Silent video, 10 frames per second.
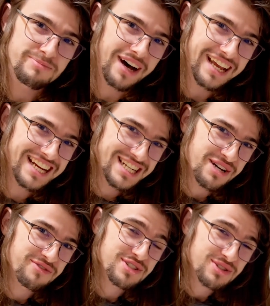buy
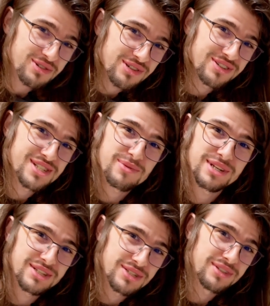enough screws
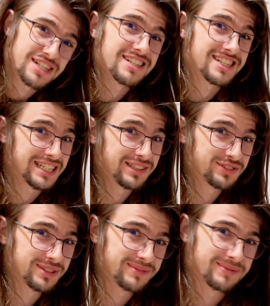when you do this
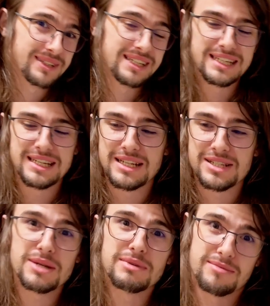yourself.
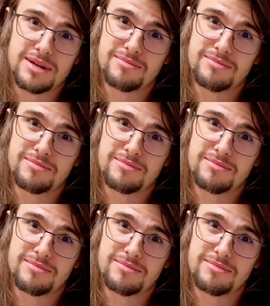Don't make my